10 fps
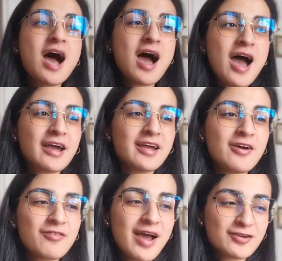I
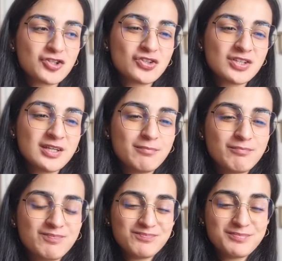have actually
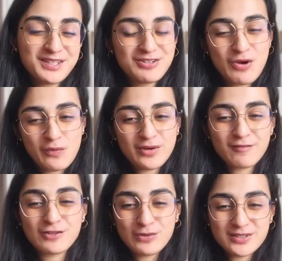been known, I've
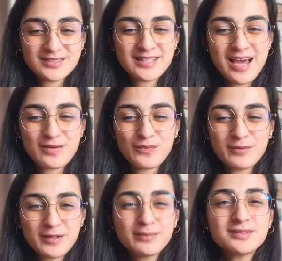noticed that when
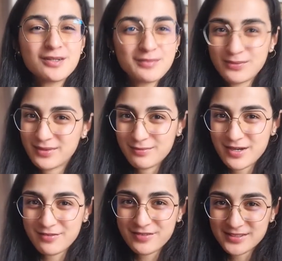people tell me what they're
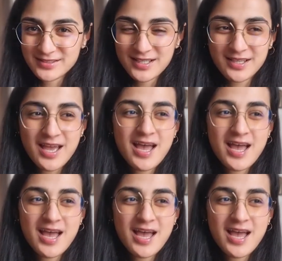manifesting,